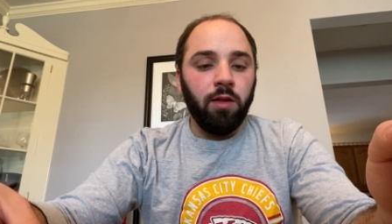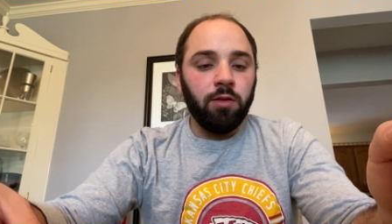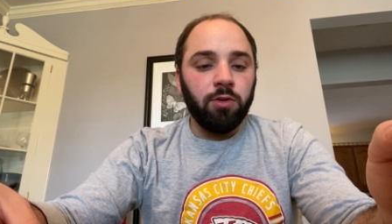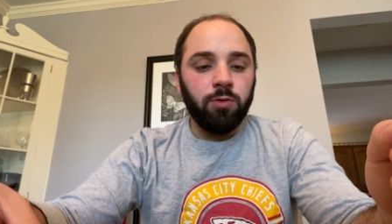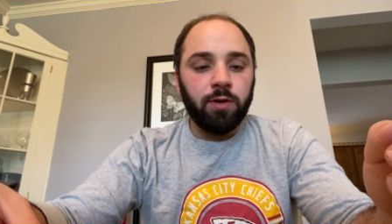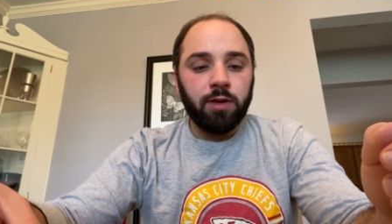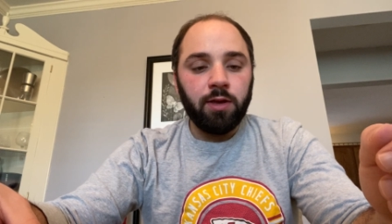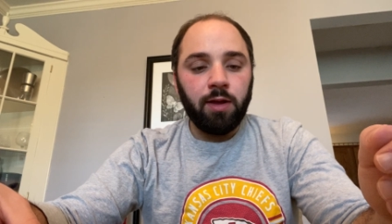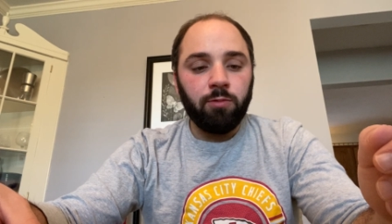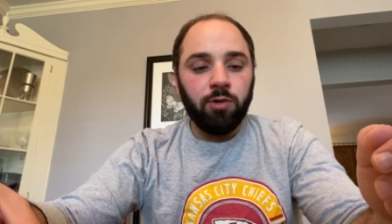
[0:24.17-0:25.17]
Luke,
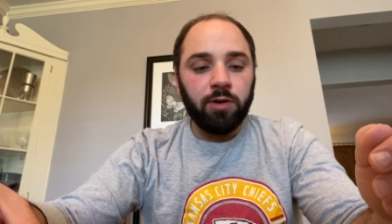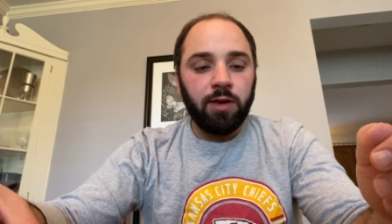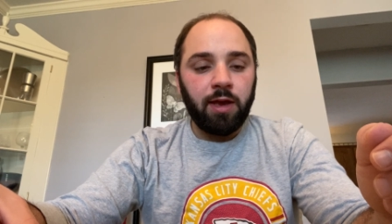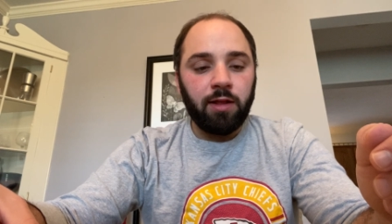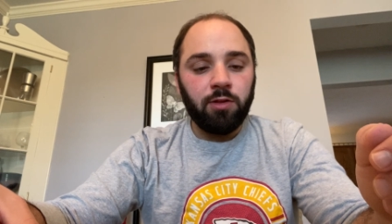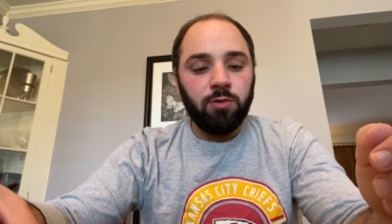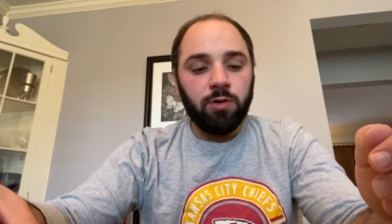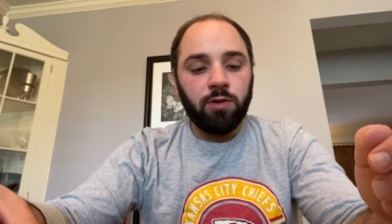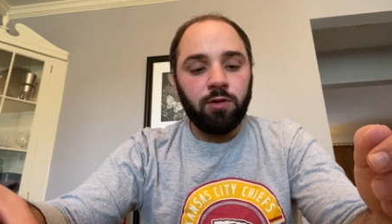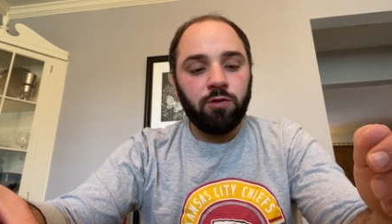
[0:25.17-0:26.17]
and we're looking at
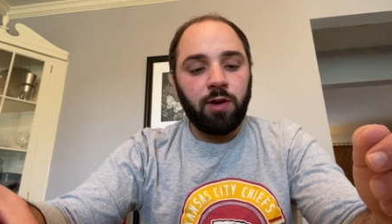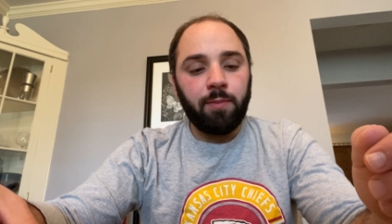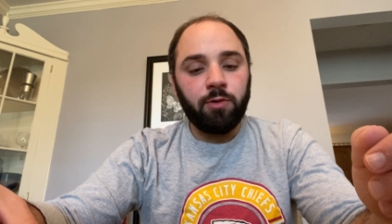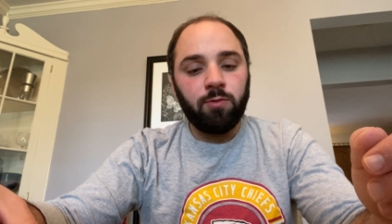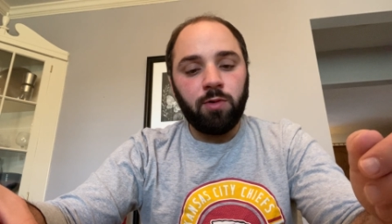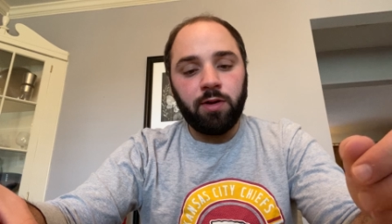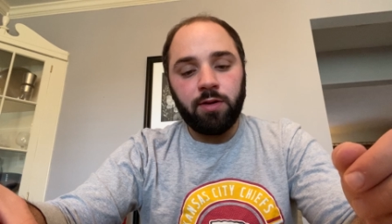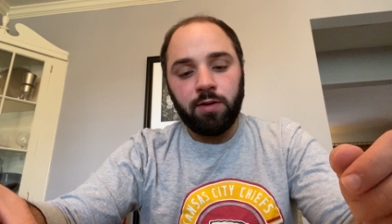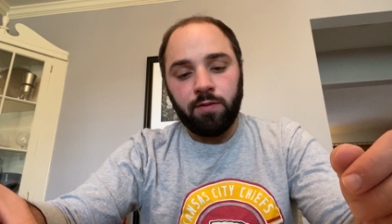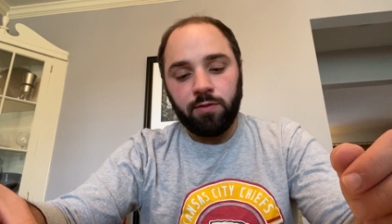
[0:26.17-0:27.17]
Luke chapter
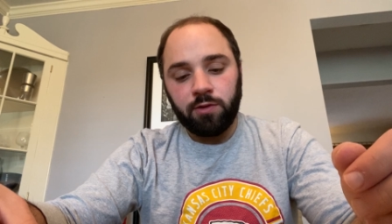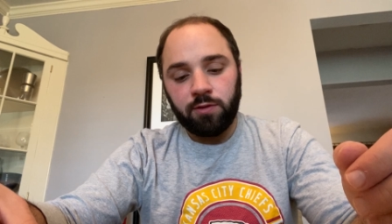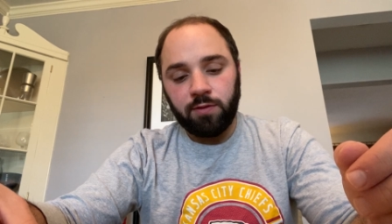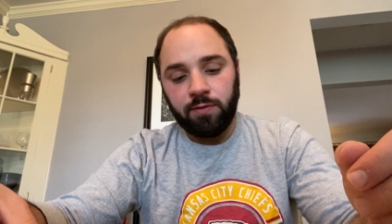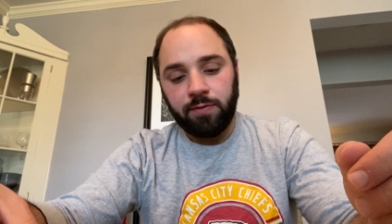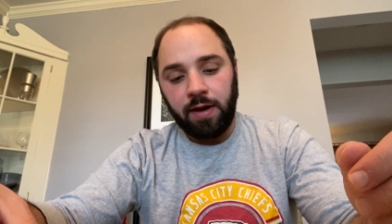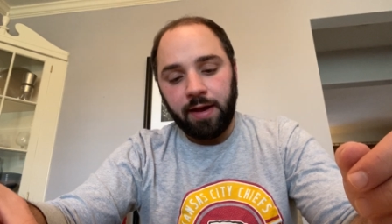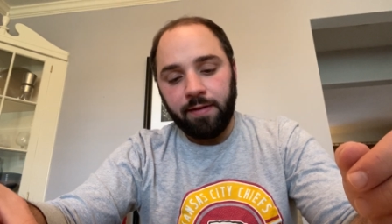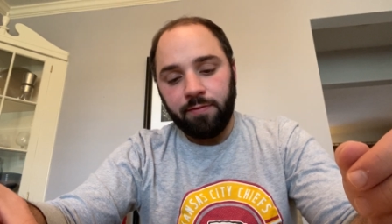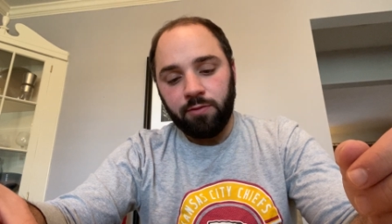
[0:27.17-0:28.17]
1, verses
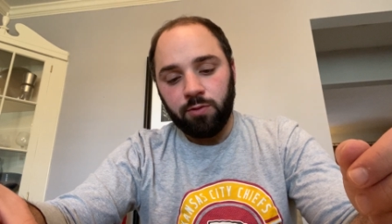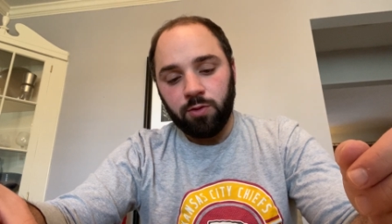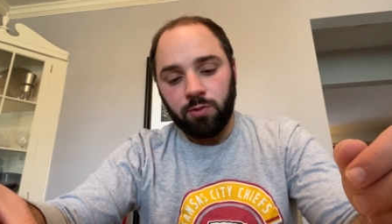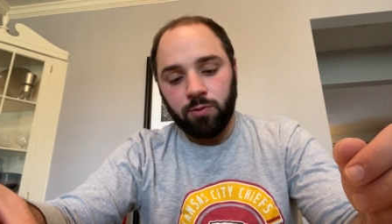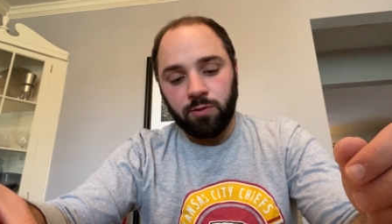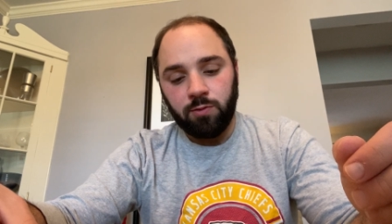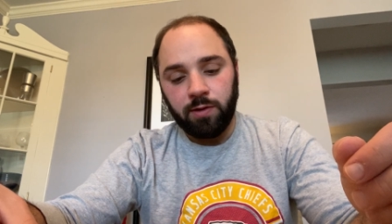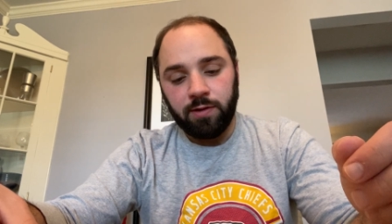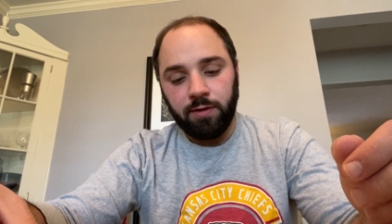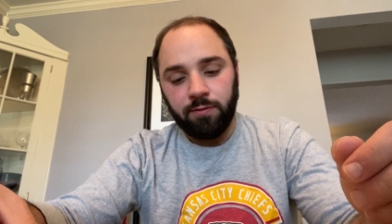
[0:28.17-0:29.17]
5 through
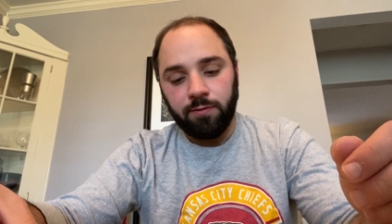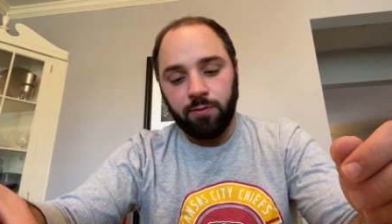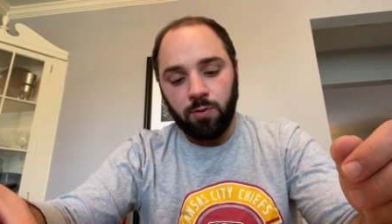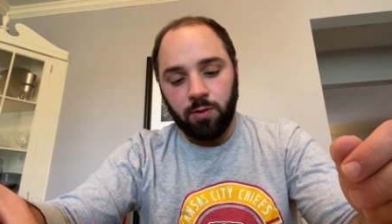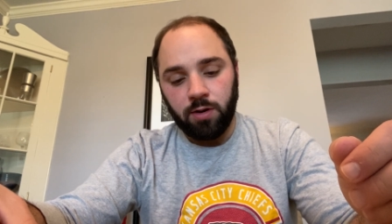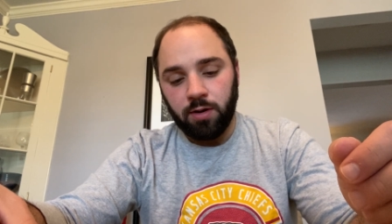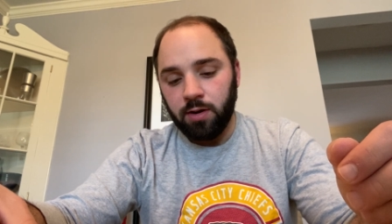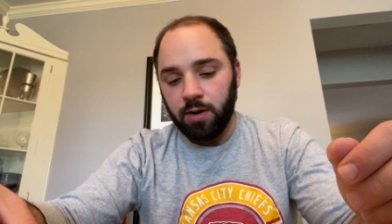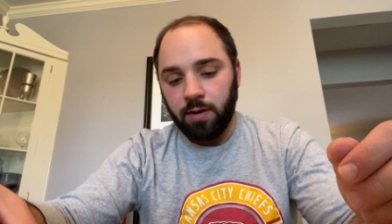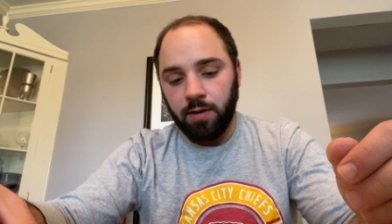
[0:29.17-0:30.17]

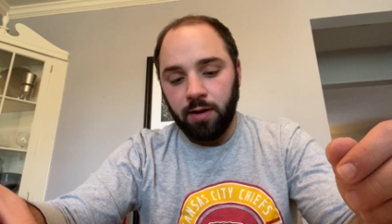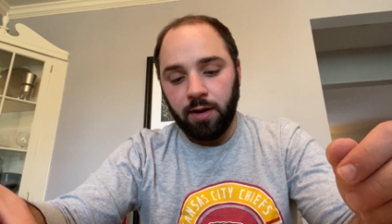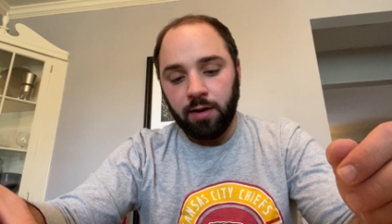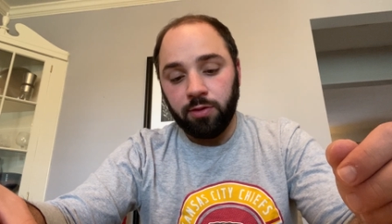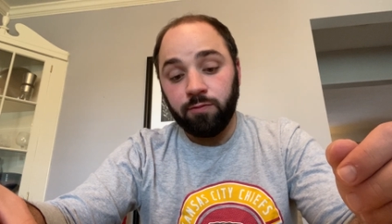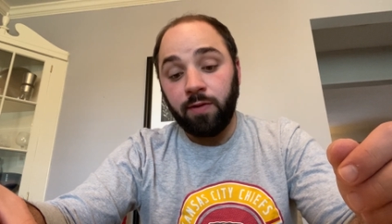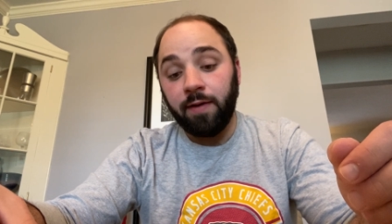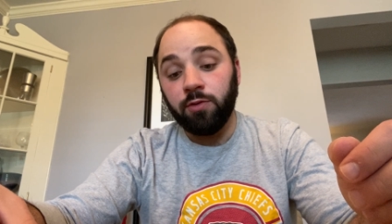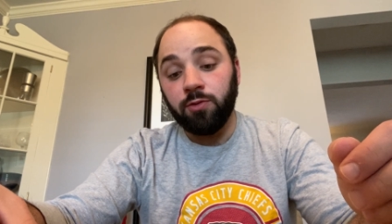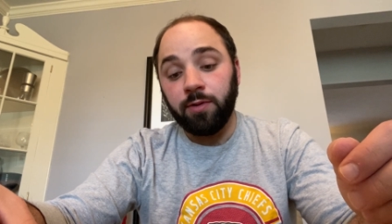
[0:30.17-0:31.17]
24, 5
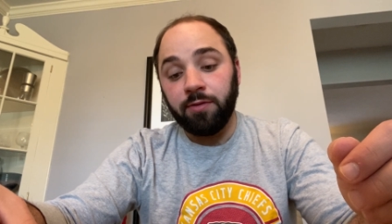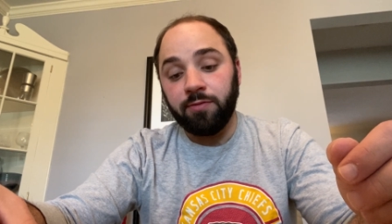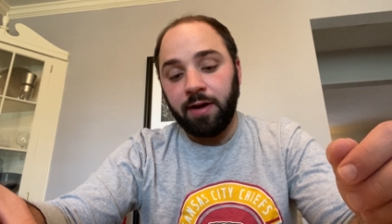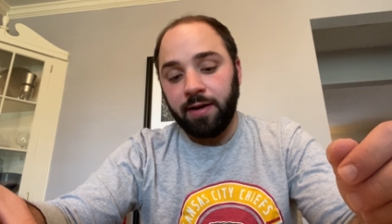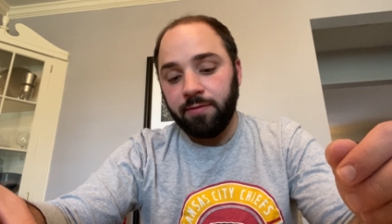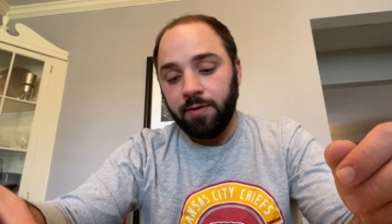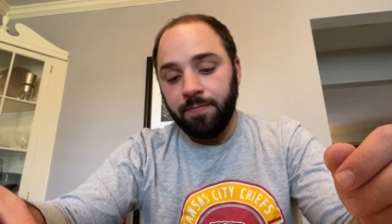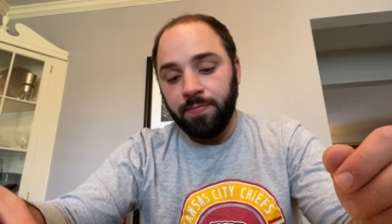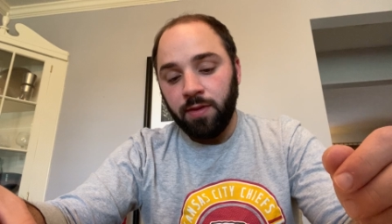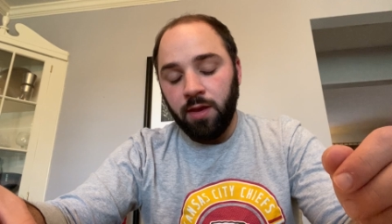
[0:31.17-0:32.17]
through 25.
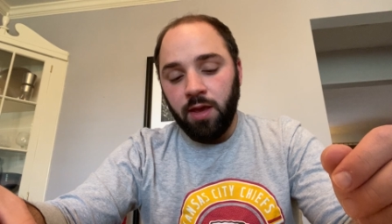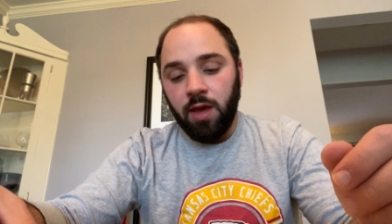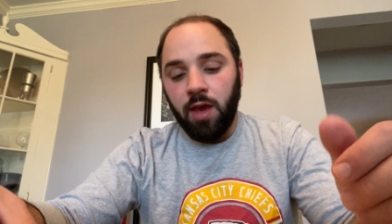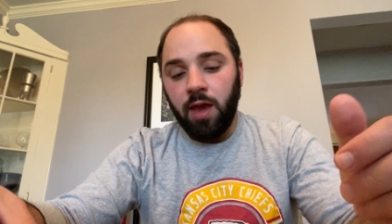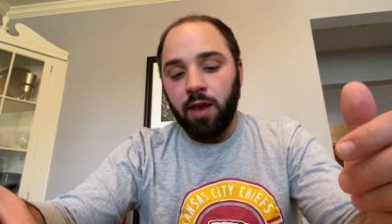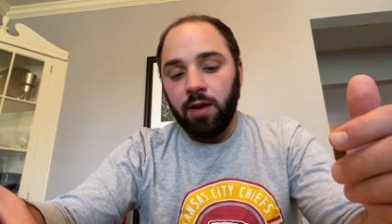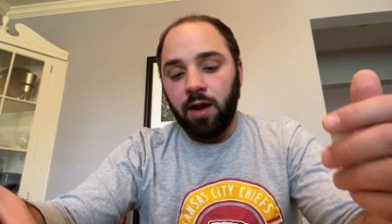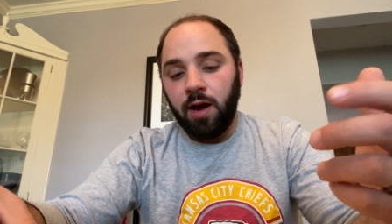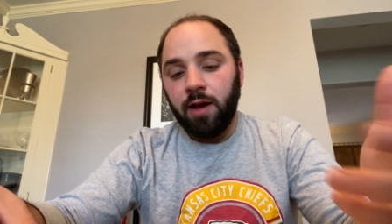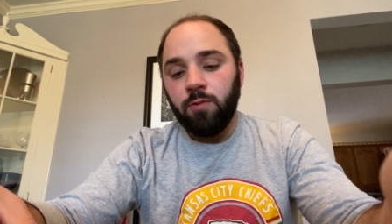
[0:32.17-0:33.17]
And
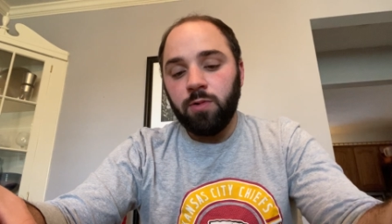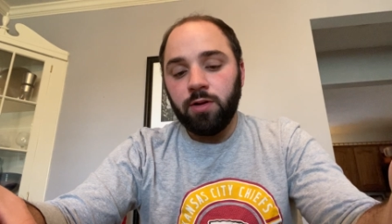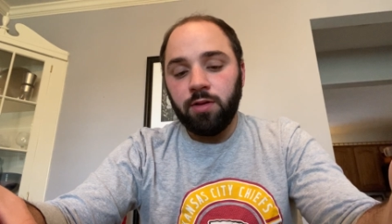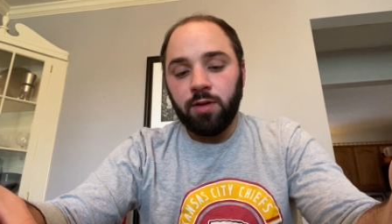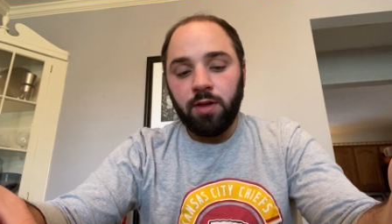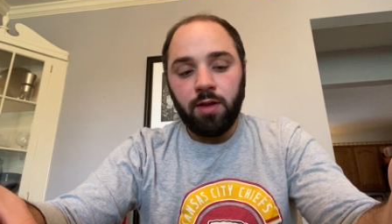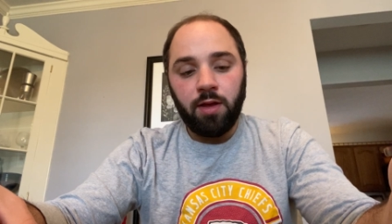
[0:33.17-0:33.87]
I will